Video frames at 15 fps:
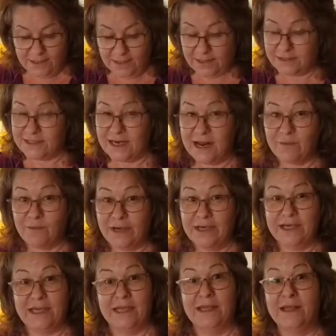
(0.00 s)
It's not
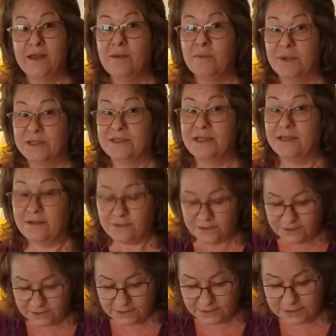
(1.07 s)
raining, but it's a little
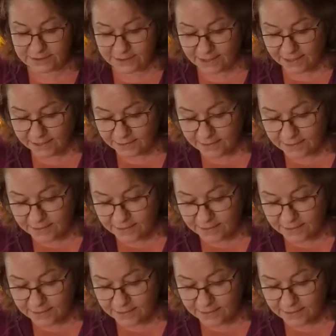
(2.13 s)
chilly today.